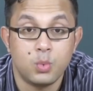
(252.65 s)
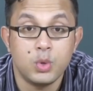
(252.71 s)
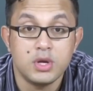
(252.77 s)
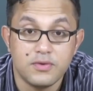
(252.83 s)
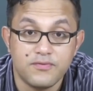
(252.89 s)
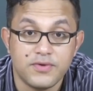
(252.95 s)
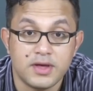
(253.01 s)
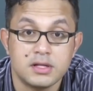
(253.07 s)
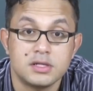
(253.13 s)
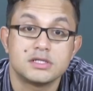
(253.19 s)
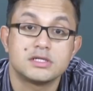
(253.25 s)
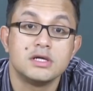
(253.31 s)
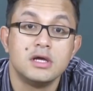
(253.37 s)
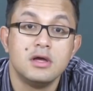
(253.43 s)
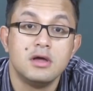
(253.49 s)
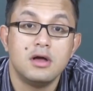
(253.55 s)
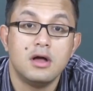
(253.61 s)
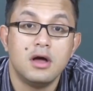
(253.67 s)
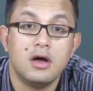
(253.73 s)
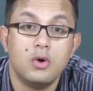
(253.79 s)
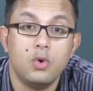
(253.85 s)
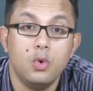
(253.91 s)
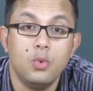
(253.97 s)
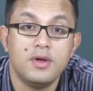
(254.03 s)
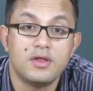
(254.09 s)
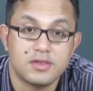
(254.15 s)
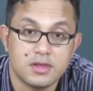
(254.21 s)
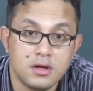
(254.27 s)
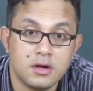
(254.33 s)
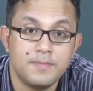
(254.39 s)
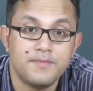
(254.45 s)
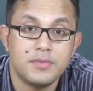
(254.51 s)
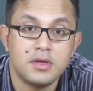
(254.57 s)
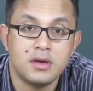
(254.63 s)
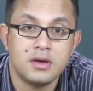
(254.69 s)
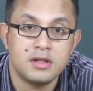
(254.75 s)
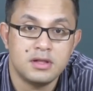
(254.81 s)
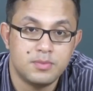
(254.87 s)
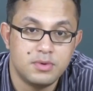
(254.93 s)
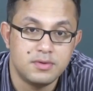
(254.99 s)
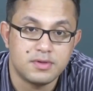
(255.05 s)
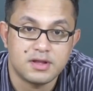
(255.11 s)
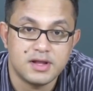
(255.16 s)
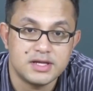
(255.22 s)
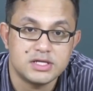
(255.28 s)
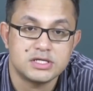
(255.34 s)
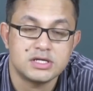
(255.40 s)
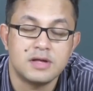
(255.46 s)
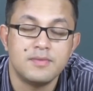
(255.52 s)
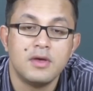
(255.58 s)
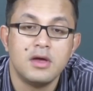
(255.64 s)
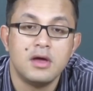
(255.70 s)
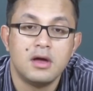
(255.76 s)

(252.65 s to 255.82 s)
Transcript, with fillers: Woodifield, uh, who we saw uh, in the previous lecture,